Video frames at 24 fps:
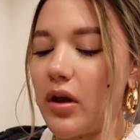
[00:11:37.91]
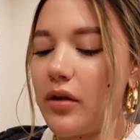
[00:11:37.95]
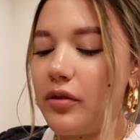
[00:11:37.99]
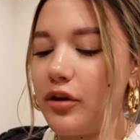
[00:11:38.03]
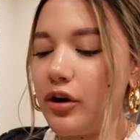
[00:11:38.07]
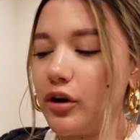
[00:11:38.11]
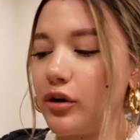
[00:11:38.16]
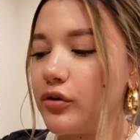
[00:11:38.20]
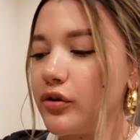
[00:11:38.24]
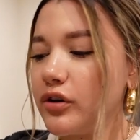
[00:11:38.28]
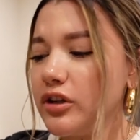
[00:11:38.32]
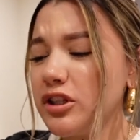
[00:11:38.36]

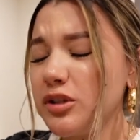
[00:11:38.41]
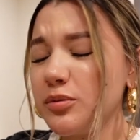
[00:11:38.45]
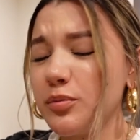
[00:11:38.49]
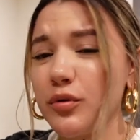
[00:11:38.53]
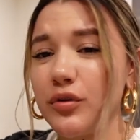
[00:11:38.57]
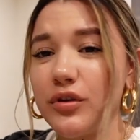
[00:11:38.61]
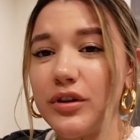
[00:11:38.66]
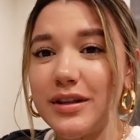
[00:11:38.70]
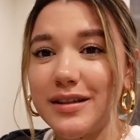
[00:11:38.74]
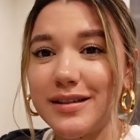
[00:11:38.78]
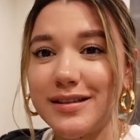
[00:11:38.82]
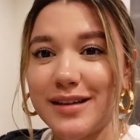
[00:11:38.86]
Their green
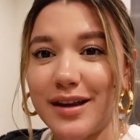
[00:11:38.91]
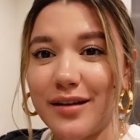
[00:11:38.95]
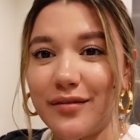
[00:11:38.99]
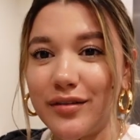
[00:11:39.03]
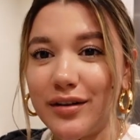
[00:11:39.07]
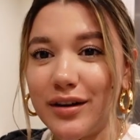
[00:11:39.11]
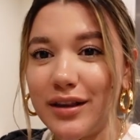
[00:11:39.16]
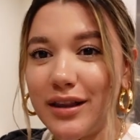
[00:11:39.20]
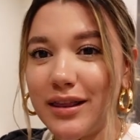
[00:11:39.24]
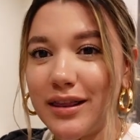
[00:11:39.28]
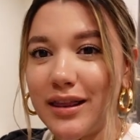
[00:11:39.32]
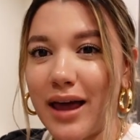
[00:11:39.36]
smoothie is
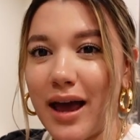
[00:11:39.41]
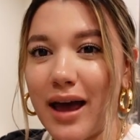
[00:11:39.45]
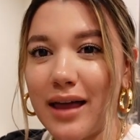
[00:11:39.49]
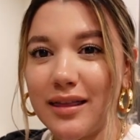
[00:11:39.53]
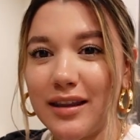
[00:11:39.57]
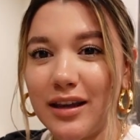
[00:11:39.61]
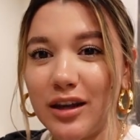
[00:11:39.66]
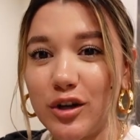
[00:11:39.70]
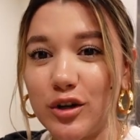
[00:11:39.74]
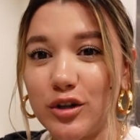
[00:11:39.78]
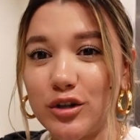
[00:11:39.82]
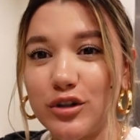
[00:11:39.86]
definitely not
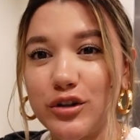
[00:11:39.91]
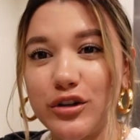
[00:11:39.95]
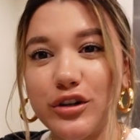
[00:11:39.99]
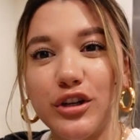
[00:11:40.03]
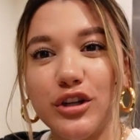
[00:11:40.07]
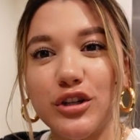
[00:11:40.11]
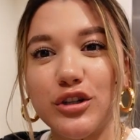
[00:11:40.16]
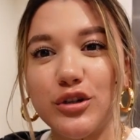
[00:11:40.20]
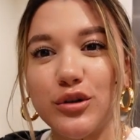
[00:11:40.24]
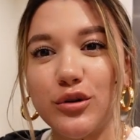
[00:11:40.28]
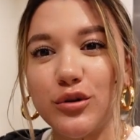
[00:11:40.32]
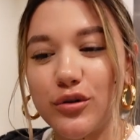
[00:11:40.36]
like your
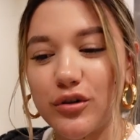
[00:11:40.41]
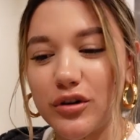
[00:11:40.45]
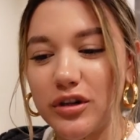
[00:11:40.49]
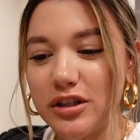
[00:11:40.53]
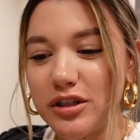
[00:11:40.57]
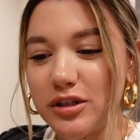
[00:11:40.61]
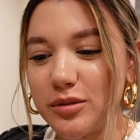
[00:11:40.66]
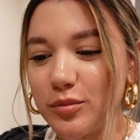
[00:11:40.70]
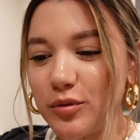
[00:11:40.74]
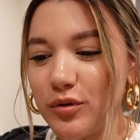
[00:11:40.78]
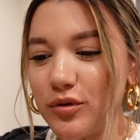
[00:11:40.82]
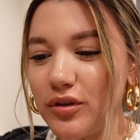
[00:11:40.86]
traditional green
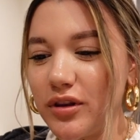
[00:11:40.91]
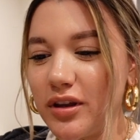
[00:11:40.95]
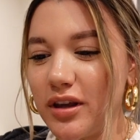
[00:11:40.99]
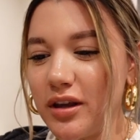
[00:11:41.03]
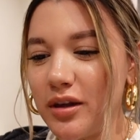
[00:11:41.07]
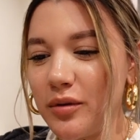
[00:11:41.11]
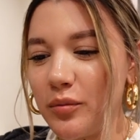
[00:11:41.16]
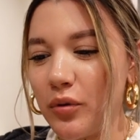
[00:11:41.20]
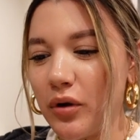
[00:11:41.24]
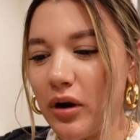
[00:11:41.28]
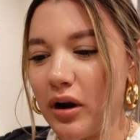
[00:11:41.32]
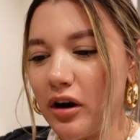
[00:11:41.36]

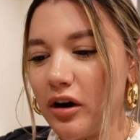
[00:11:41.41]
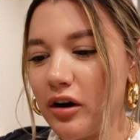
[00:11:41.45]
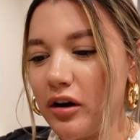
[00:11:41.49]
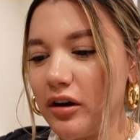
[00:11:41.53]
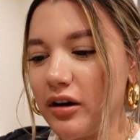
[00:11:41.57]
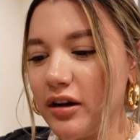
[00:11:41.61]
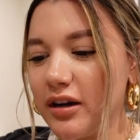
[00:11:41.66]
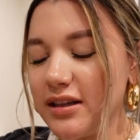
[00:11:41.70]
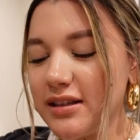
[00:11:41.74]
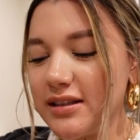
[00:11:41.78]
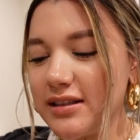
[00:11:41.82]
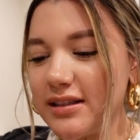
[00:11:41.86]
smoothie, where
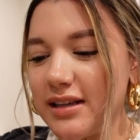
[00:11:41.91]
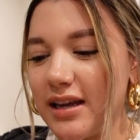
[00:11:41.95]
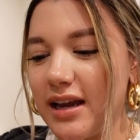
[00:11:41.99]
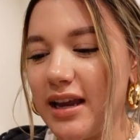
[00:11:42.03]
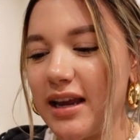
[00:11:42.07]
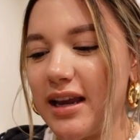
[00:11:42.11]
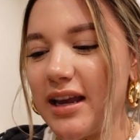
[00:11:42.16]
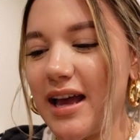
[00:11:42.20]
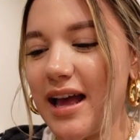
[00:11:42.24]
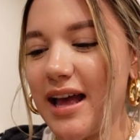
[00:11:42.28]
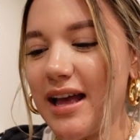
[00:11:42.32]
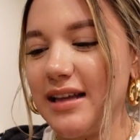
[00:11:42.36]
it's
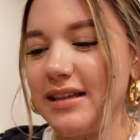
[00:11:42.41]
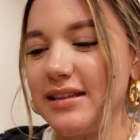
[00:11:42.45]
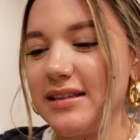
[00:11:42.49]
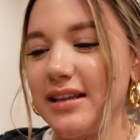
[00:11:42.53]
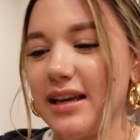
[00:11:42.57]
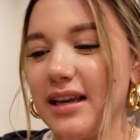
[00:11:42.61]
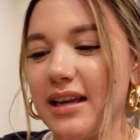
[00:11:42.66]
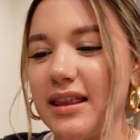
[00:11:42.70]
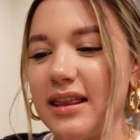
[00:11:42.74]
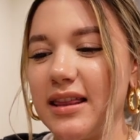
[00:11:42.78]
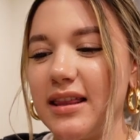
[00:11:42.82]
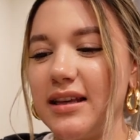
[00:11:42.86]
like has
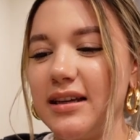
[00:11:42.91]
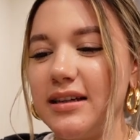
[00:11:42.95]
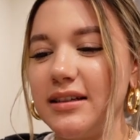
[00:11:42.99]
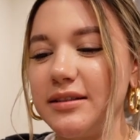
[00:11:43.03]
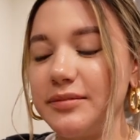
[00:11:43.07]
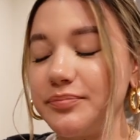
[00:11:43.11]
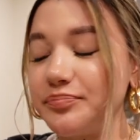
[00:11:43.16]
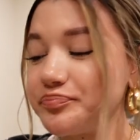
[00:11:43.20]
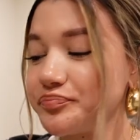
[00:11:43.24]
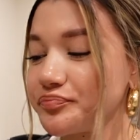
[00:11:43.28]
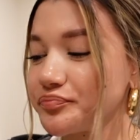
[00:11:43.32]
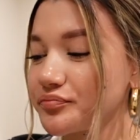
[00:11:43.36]
like
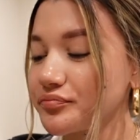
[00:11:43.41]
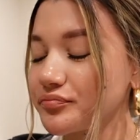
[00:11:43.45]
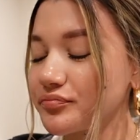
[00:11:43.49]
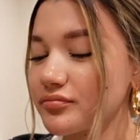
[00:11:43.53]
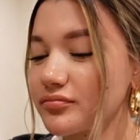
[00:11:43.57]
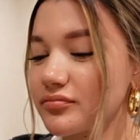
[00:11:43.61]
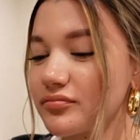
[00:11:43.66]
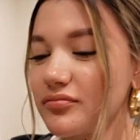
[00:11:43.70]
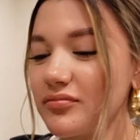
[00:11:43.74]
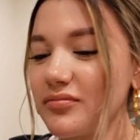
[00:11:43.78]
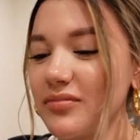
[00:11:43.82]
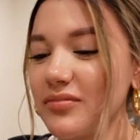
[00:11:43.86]
the
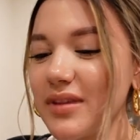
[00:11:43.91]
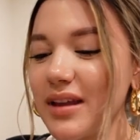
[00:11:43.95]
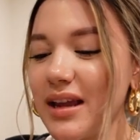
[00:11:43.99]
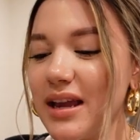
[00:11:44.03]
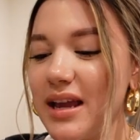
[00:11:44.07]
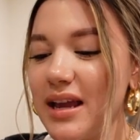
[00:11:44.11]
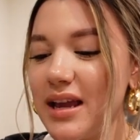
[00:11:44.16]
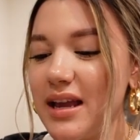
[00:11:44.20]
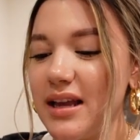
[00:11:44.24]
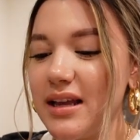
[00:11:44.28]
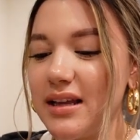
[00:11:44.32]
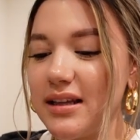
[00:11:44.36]

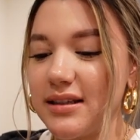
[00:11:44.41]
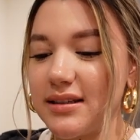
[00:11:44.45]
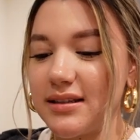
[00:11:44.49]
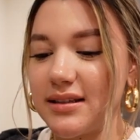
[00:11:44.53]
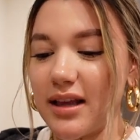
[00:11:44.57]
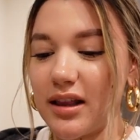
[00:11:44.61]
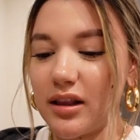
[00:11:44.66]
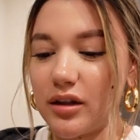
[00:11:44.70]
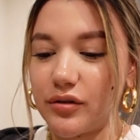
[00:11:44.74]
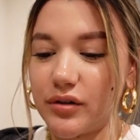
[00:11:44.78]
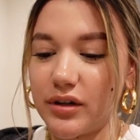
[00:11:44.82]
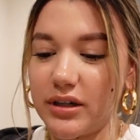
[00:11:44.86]

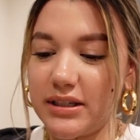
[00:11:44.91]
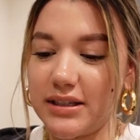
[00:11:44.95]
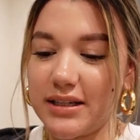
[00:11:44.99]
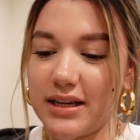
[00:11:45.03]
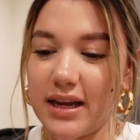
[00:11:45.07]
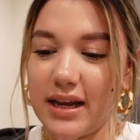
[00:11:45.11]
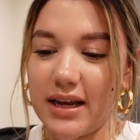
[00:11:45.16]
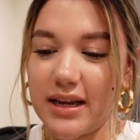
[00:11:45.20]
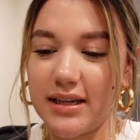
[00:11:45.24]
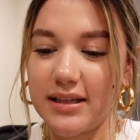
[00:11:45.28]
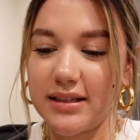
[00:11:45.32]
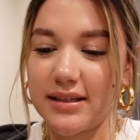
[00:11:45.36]
celery
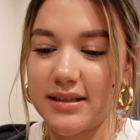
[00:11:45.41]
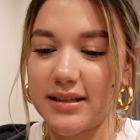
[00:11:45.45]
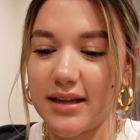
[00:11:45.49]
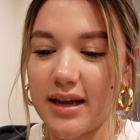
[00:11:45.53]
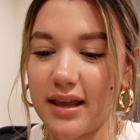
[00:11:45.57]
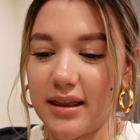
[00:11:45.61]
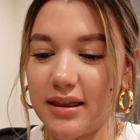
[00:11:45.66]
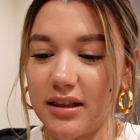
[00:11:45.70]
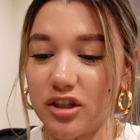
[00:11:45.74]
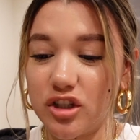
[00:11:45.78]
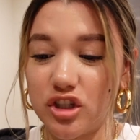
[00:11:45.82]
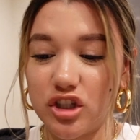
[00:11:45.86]
taste
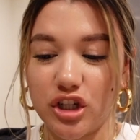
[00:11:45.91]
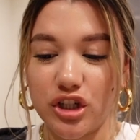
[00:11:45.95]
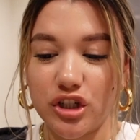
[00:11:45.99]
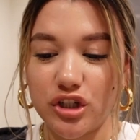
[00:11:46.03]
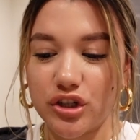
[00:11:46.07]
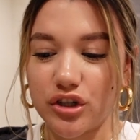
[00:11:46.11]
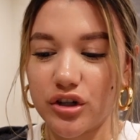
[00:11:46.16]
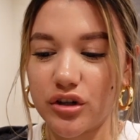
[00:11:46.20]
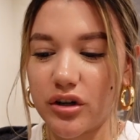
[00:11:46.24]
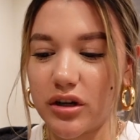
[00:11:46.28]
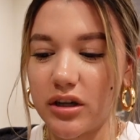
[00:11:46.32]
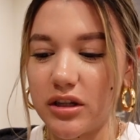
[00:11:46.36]
and the
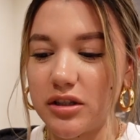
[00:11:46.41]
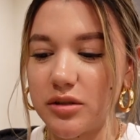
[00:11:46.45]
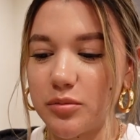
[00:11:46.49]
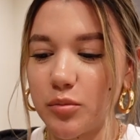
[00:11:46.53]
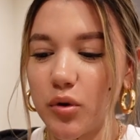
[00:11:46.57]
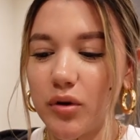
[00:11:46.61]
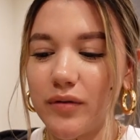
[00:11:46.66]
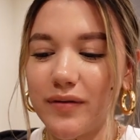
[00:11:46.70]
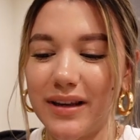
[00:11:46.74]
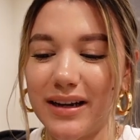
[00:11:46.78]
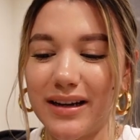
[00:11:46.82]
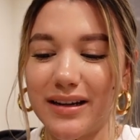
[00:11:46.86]
ginger. It's
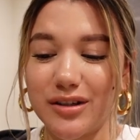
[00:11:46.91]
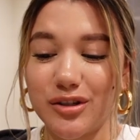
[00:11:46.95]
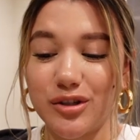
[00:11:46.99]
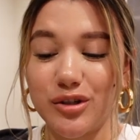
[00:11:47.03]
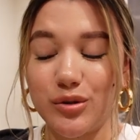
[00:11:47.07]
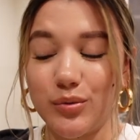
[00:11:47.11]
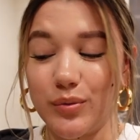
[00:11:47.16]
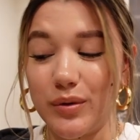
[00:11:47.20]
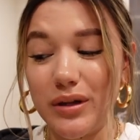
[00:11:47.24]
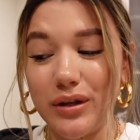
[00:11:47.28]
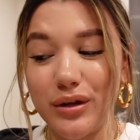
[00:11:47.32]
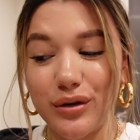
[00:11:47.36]
more of like a
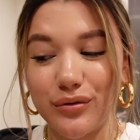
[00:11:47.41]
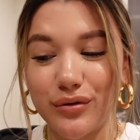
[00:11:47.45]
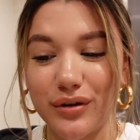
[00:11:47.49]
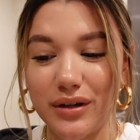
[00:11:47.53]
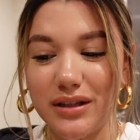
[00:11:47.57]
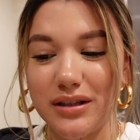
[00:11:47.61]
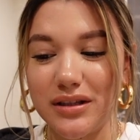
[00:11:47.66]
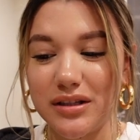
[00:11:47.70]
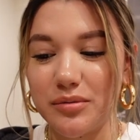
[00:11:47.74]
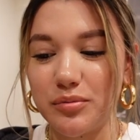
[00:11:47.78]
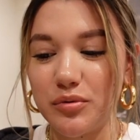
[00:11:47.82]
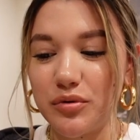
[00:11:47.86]
sweet
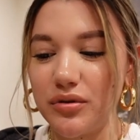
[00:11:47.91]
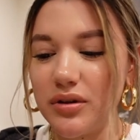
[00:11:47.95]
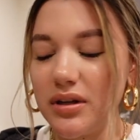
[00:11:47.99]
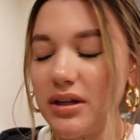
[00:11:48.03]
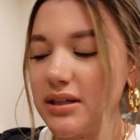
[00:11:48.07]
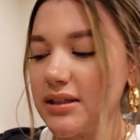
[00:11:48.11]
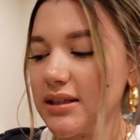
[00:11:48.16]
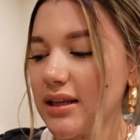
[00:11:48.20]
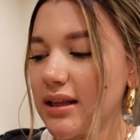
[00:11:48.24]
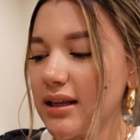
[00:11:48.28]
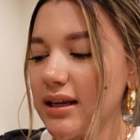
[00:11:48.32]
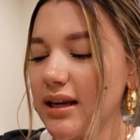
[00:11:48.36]
green smoothie,
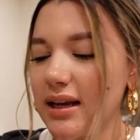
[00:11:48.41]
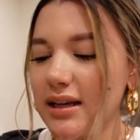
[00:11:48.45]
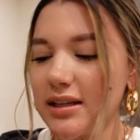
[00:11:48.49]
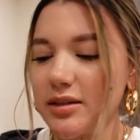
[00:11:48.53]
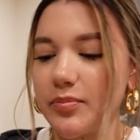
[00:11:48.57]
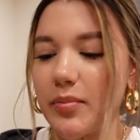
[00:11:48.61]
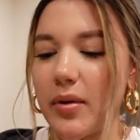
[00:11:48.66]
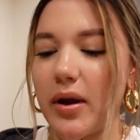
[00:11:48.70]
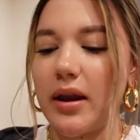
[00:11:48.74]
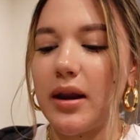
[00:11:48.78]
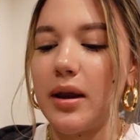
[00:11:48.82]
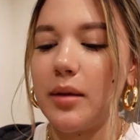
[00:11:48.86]
because I think it has
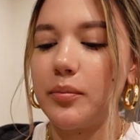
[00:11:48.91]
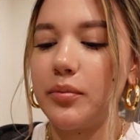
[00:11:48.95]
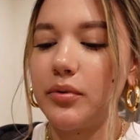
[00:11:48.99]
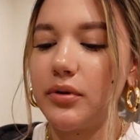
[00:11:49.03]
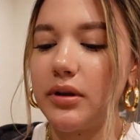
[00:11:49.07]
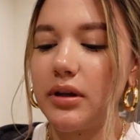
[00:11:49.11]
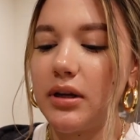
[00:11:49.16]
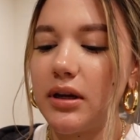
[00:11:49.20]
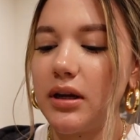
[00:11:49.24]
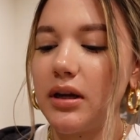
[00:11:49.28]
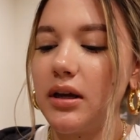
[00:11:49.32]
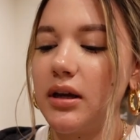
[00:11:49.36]
pineapple
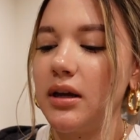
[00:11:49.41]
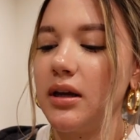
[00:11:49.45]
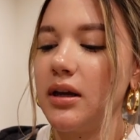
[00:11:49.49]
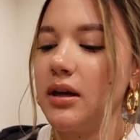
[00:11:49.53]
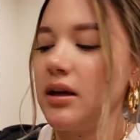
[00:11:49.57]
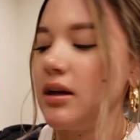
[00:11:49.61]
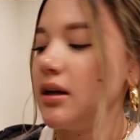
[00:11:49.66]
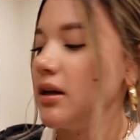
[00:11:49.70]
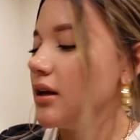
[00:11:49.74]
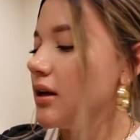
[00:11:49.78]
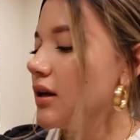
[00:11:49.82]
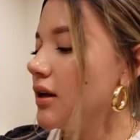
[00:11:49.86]
in it.
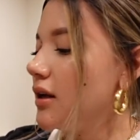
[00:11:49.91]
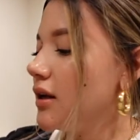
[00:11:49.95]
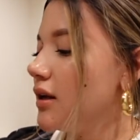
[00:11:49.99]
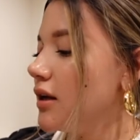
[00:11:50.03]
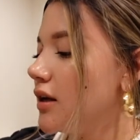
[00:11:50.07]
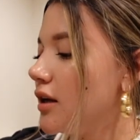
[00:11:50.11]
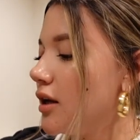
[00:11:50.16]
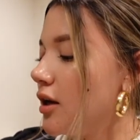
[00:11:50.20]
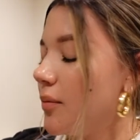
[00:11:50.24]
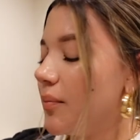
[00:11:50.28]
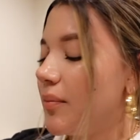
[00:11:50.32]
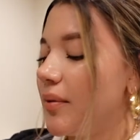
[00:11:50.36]

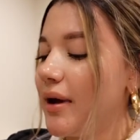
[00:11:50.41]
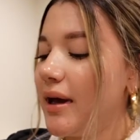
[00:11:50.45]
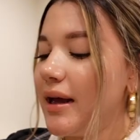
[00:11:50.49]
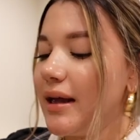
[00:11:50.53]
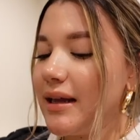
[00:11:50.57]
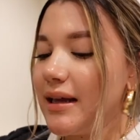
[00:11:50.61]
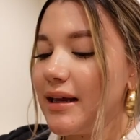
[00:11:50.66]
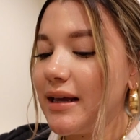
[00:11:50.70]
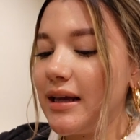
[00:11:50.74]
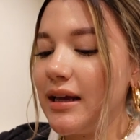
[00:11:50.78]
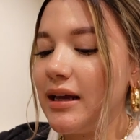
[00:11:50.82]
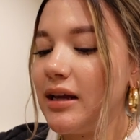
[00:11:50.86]

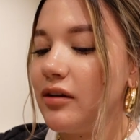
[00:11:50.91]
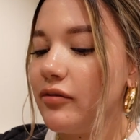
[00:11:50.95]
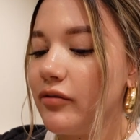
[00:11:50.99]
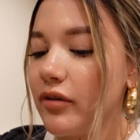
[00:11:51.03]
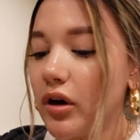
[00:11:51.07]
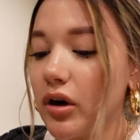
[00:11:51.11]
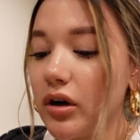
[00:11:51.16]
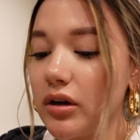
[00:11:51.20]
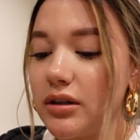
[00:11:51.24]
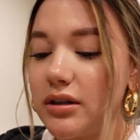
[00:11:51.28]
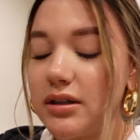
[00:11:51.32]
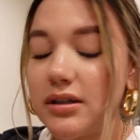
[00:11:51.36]
But
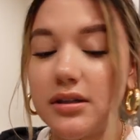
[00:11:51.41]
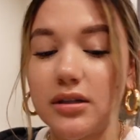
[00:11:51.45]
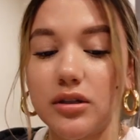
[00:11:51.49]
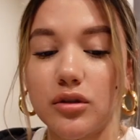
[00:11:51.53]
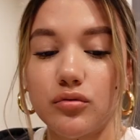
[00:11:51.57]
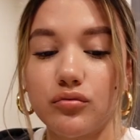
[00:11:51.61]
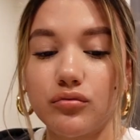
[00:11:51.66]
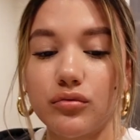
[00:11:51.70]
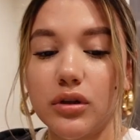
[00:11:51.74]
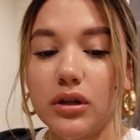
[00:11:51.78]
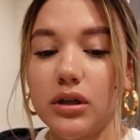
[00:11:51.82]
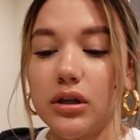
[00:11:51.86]
regardless,
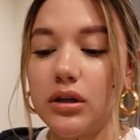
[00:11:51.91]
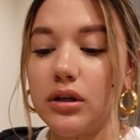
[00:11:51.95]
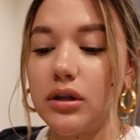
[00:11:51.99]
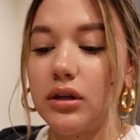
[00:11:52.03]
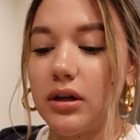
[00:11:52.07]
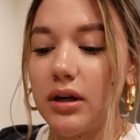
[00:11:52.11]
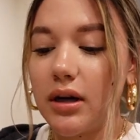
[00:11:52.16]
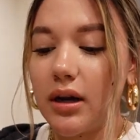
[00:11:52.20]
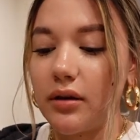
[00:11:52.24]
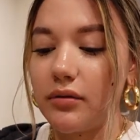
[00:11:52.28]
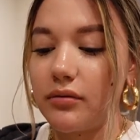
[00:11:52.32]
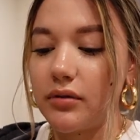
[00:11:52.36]
it's really good
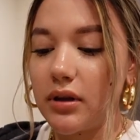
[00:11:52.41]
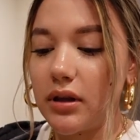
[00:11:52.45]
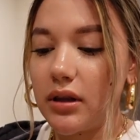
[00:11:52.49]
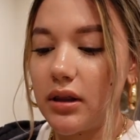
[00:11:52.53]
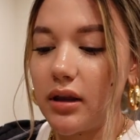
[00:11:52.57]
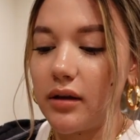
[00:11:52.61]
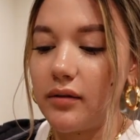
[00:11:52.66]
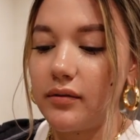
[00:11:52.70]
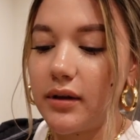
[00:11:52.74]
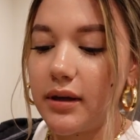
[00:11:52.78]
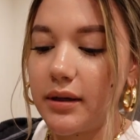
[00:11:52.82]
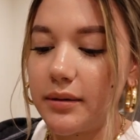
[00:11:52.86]
and I really
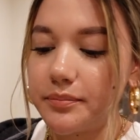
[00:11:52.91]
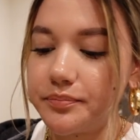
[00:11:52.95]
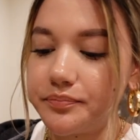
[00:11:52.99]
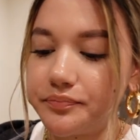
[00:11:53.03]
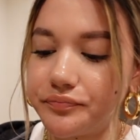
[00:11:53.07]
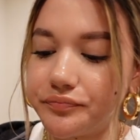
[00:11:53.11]
love it.